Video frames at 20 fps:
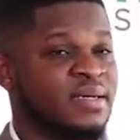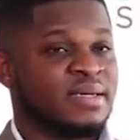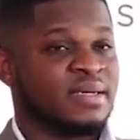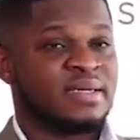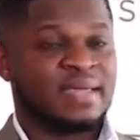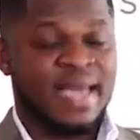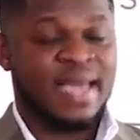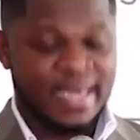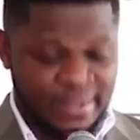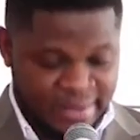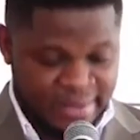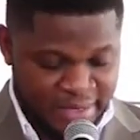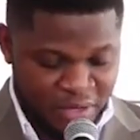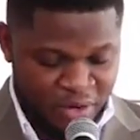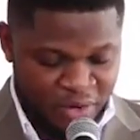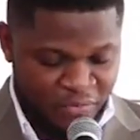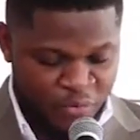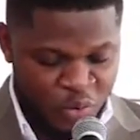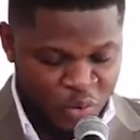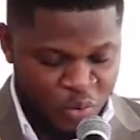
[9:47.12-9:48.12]
19
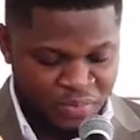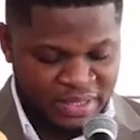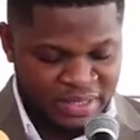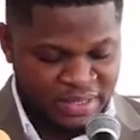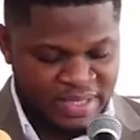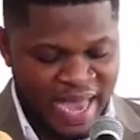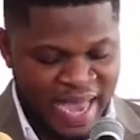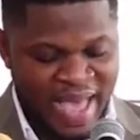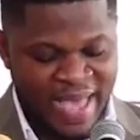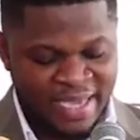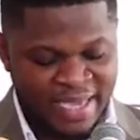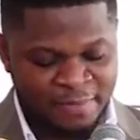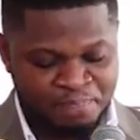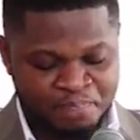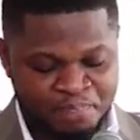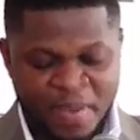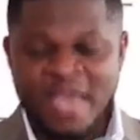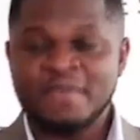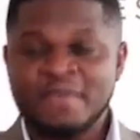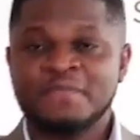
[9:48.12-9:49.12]
of whom died
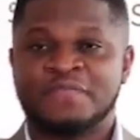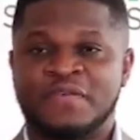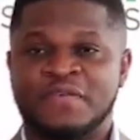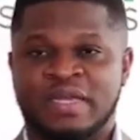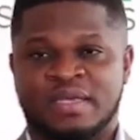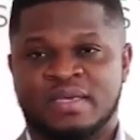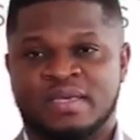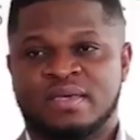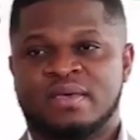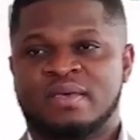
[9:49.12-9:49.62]
painfully